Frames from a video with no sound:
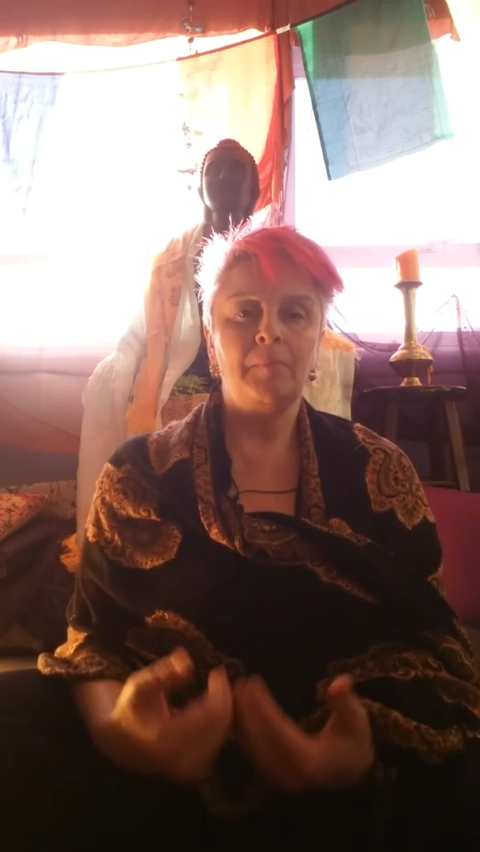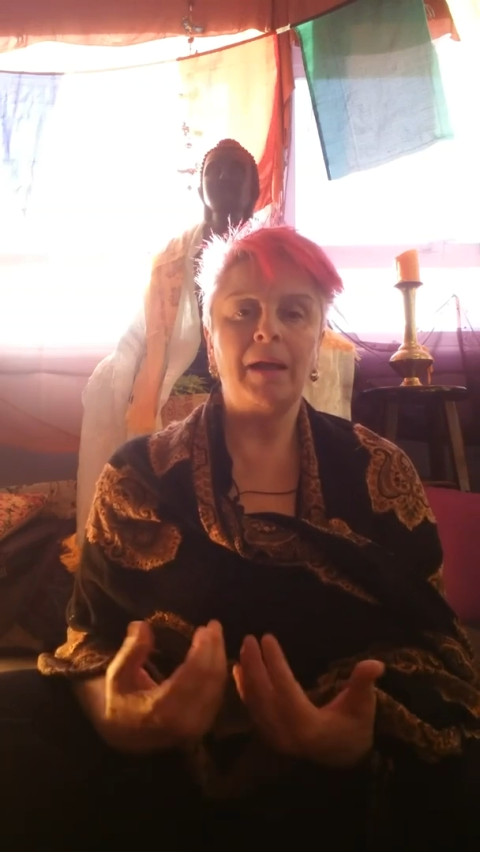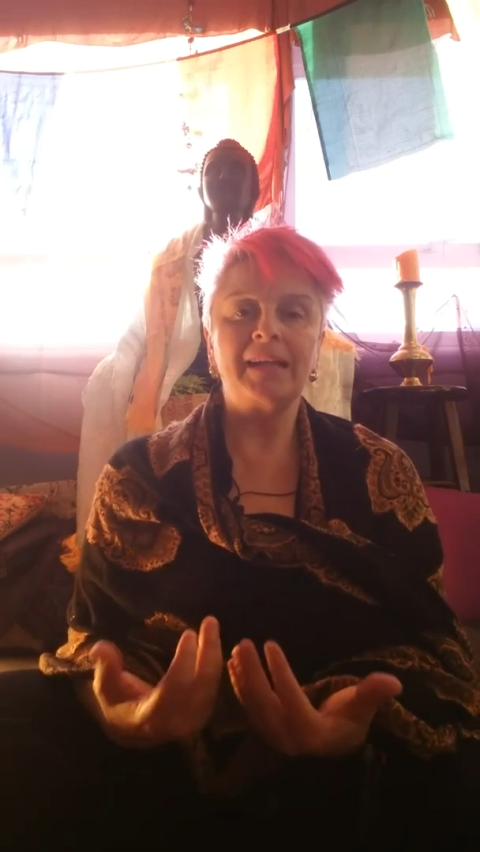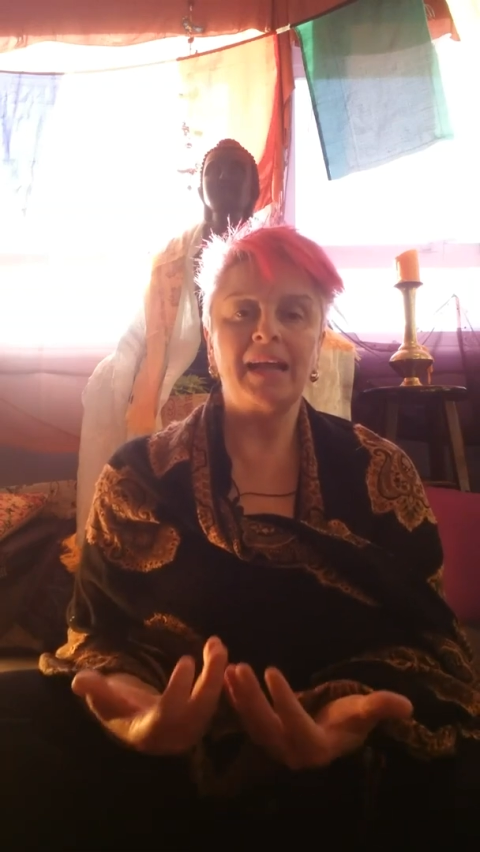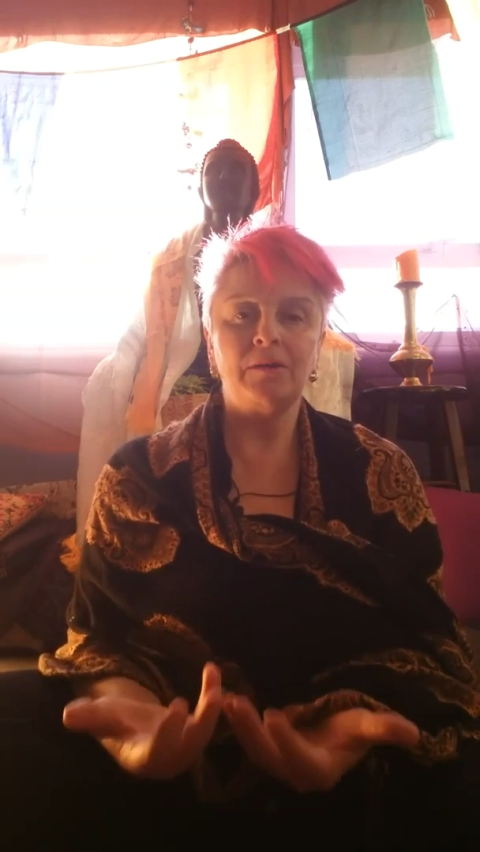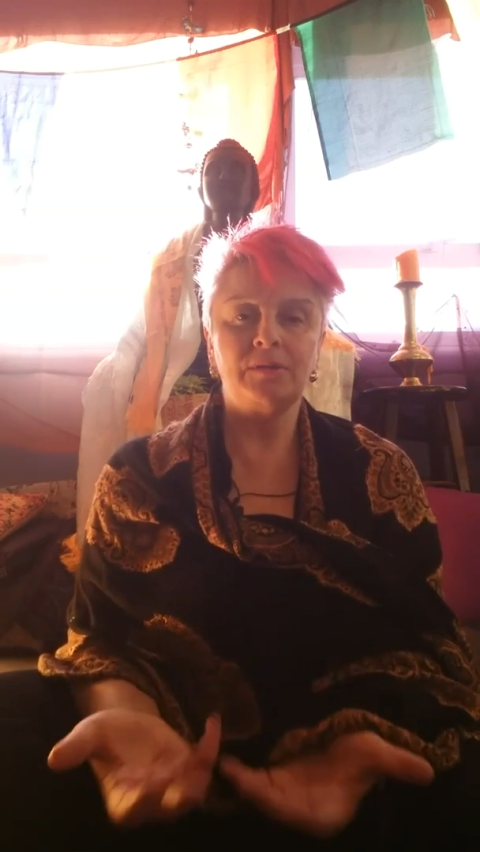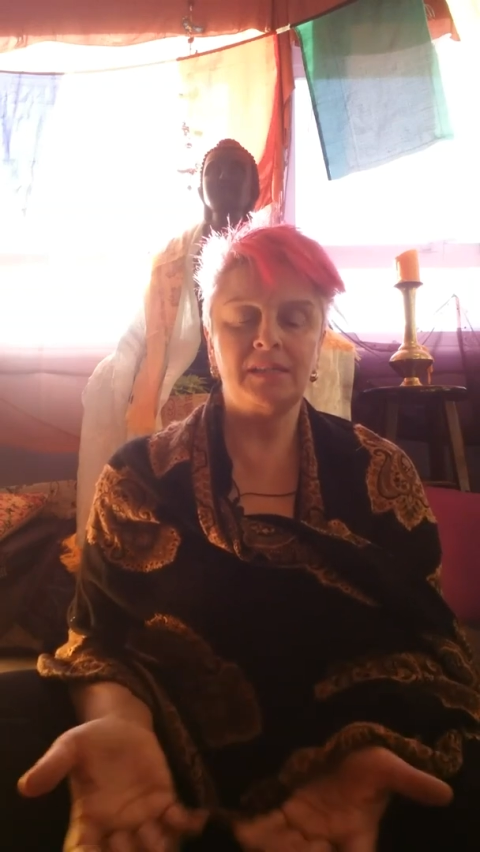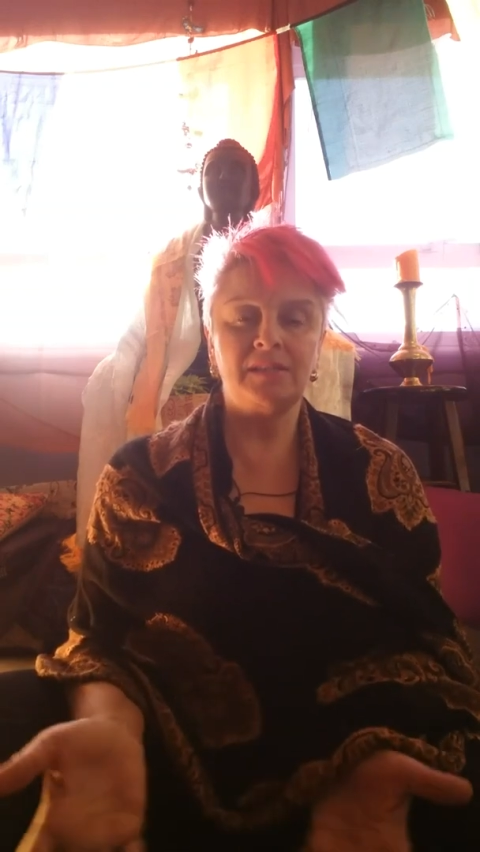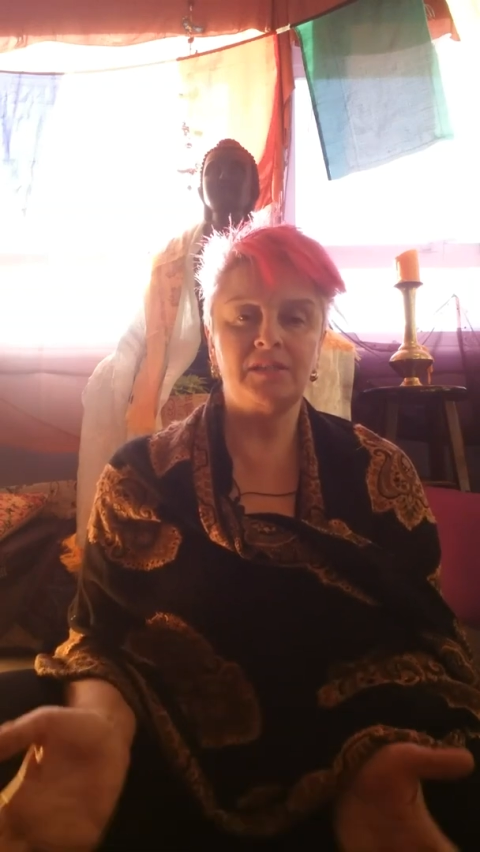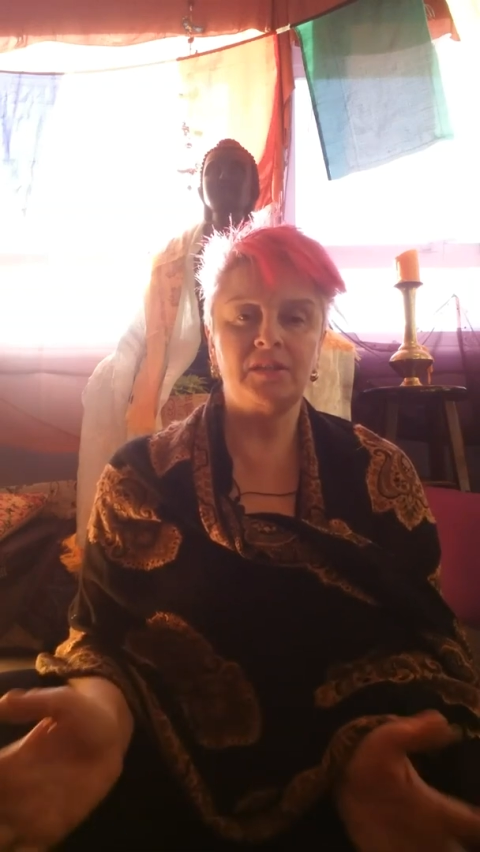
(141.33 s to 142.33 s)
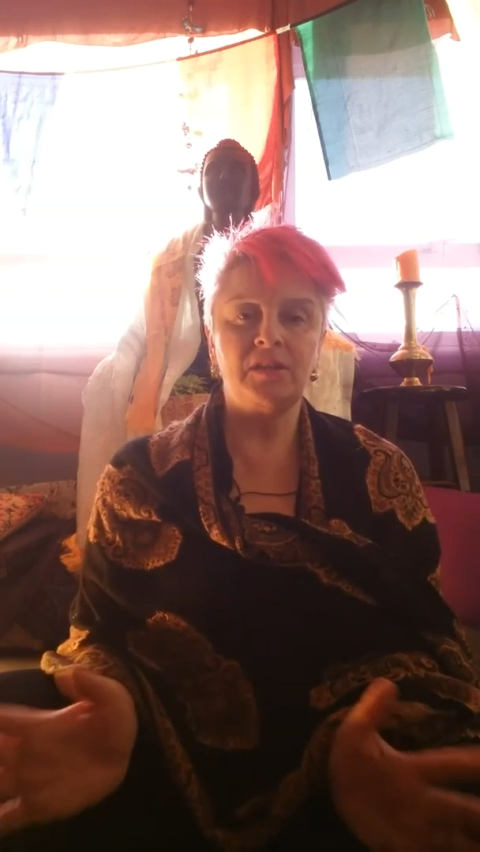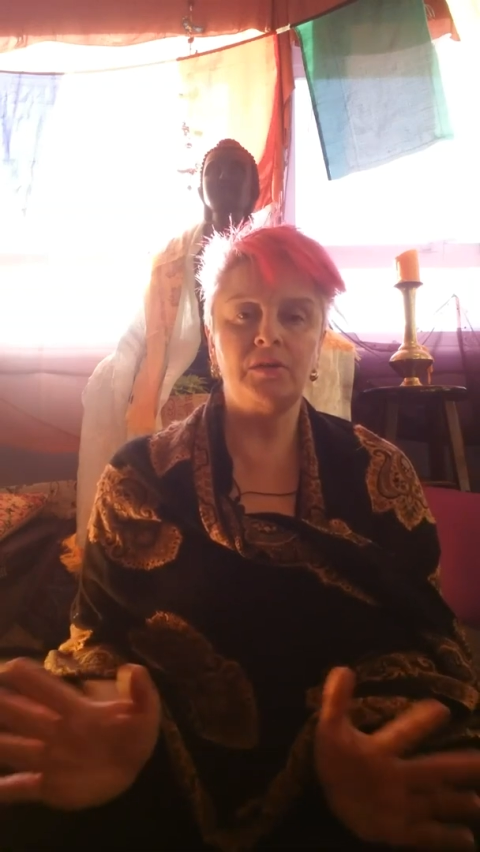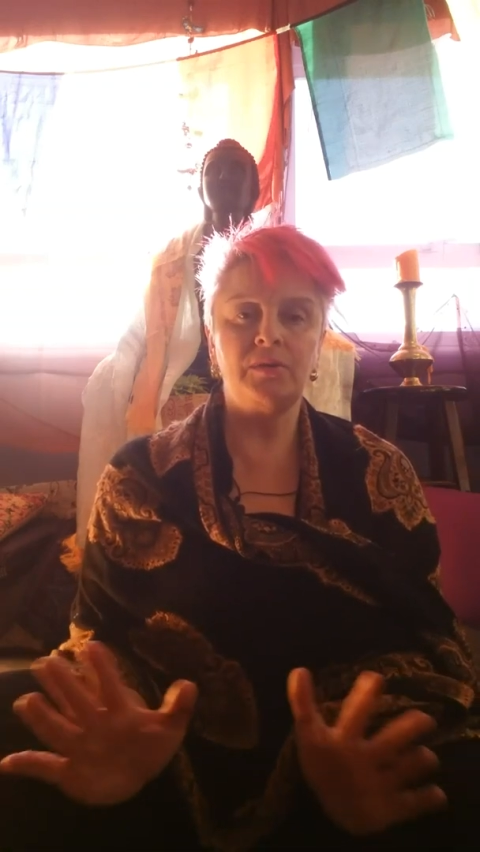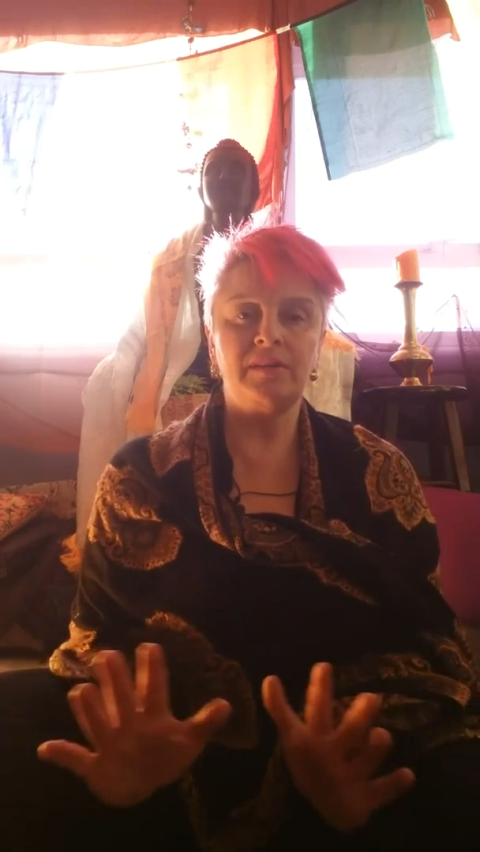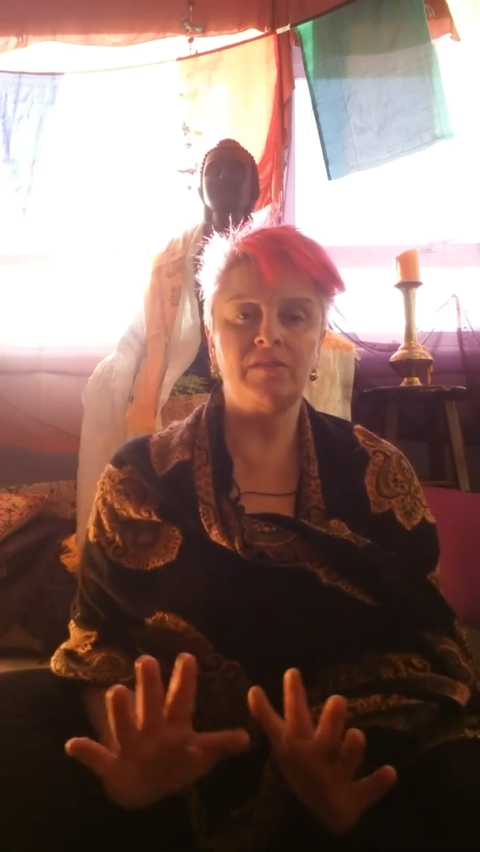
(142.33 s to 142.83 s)
back out into the
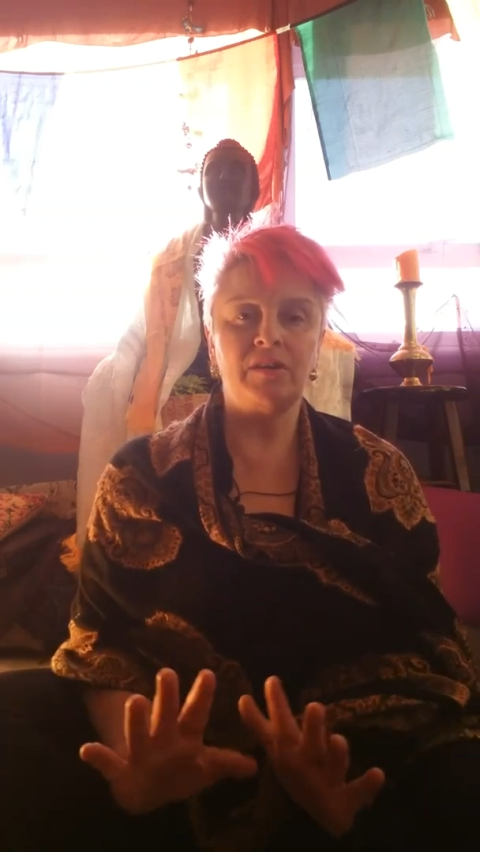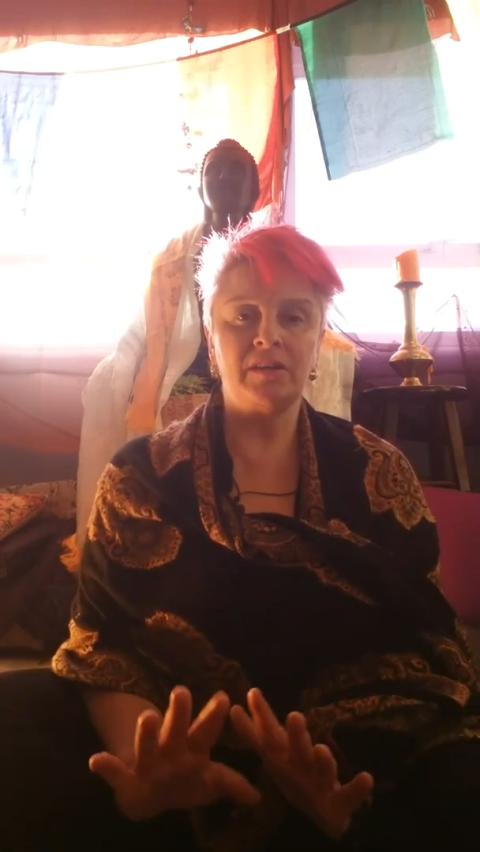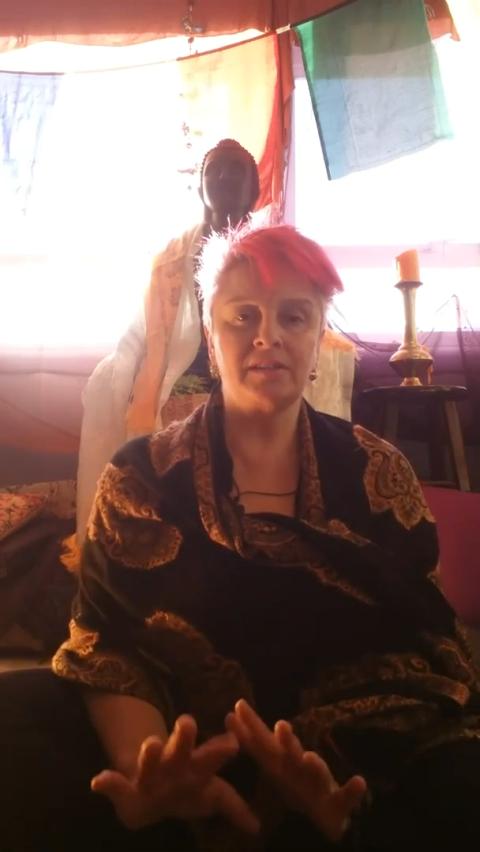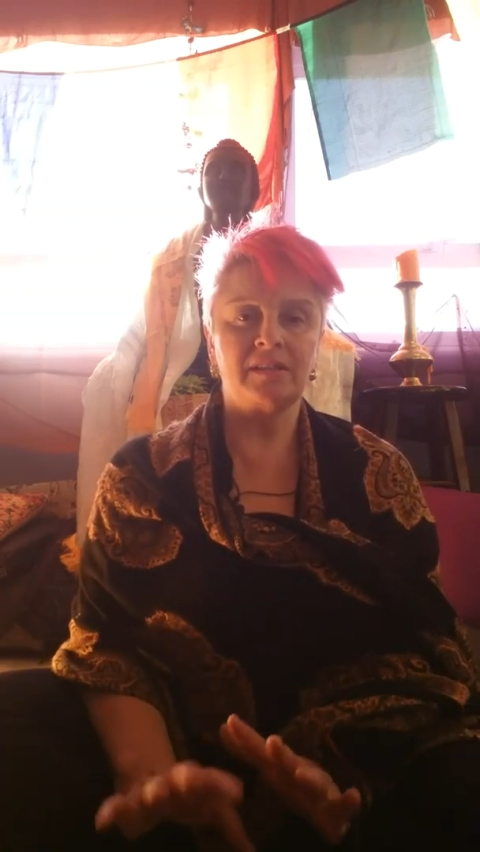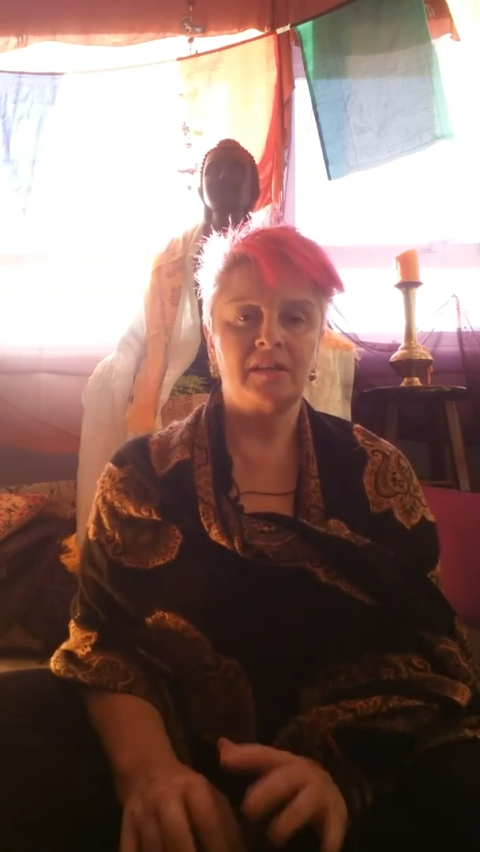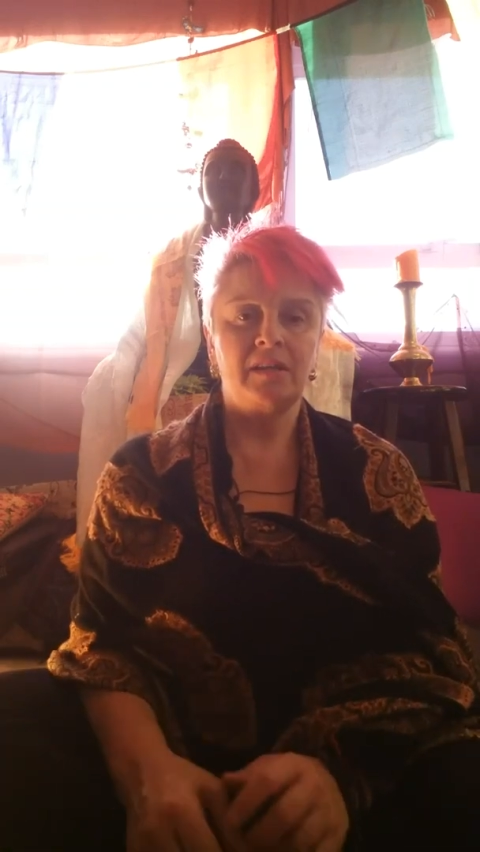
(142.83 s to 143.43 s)
universe